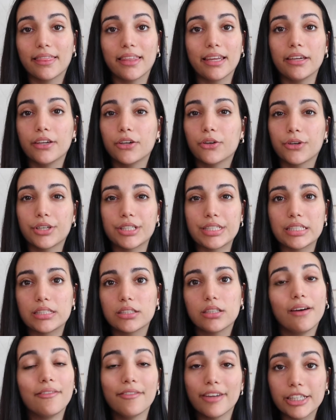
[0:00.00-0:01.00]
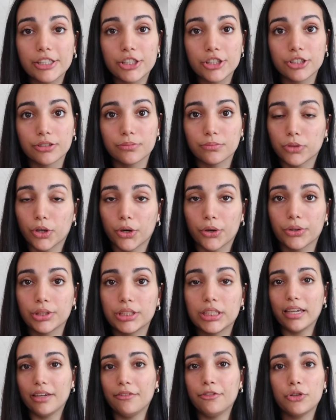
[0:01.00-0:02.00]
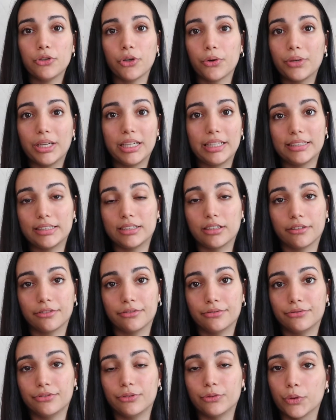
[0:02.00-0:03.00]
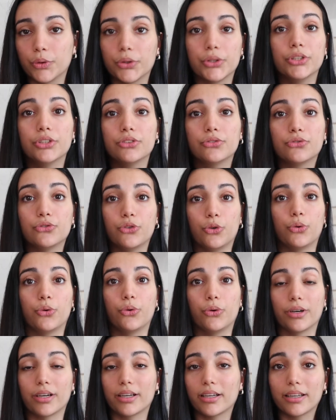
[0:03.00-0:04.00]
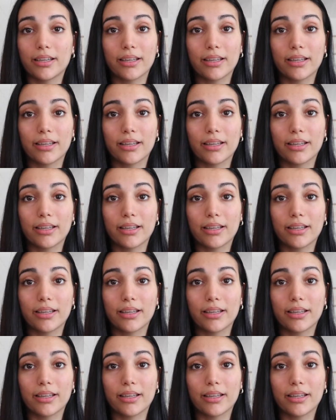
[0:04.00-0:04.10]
think you're in starvation mode if you don't eat enough food for